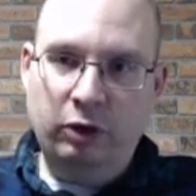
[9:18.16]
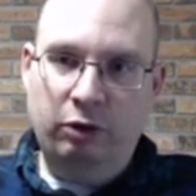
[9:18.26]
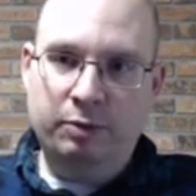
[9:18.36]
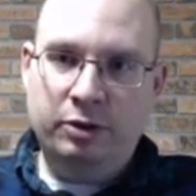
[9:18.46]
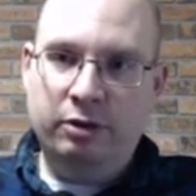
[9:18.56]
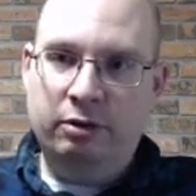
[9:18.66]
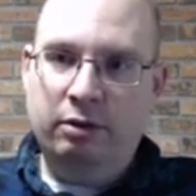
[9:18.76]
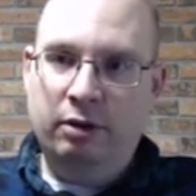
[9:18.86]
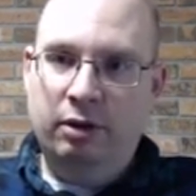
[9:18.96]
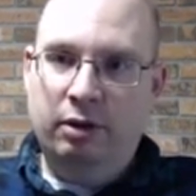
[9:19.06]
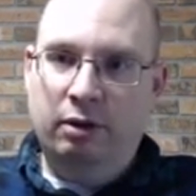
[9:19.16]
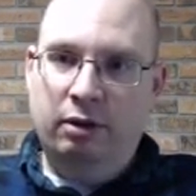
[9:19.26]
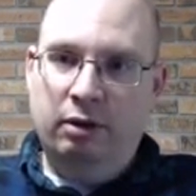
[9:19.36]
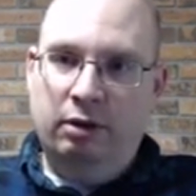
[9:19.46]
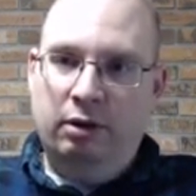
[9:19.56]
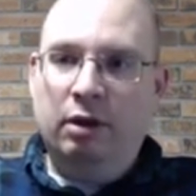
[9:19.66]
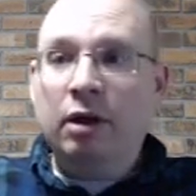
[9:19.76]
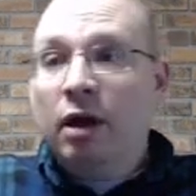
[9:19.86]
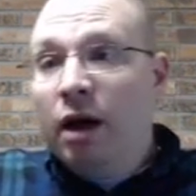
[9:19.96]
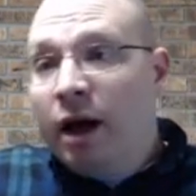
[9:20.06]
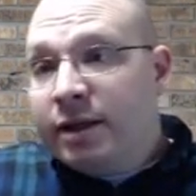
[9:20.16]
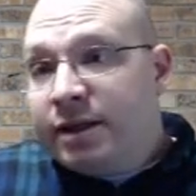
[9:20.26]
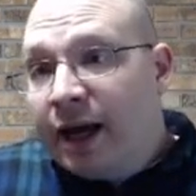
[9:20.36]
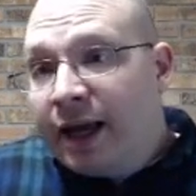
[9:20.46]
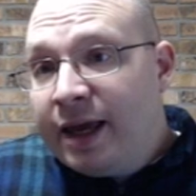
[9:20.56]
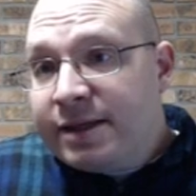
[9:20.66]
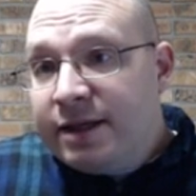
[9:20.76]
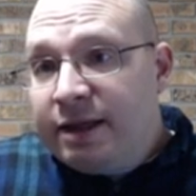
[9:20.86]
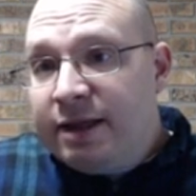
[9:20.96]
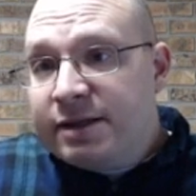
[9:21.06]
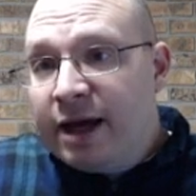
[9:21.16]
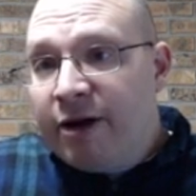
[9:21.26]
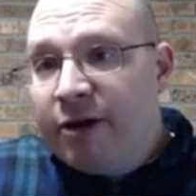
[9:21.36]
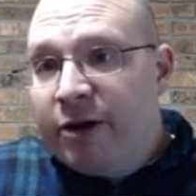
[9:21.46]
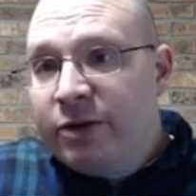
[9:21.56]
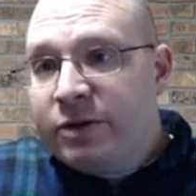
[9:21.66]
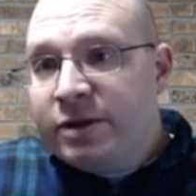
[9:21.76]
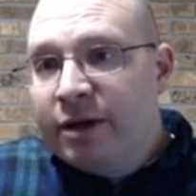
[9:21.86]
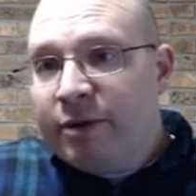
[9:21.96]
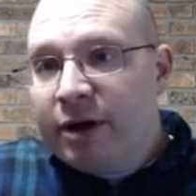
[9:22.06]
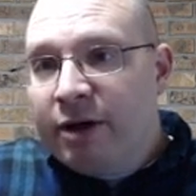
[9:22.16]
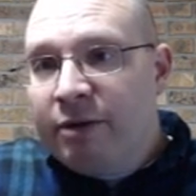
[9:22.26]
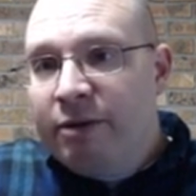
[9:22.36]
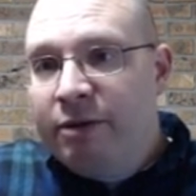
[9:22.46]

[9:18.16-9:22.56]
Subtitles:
Oops. Oh, see, I can't see these arrows. There we go.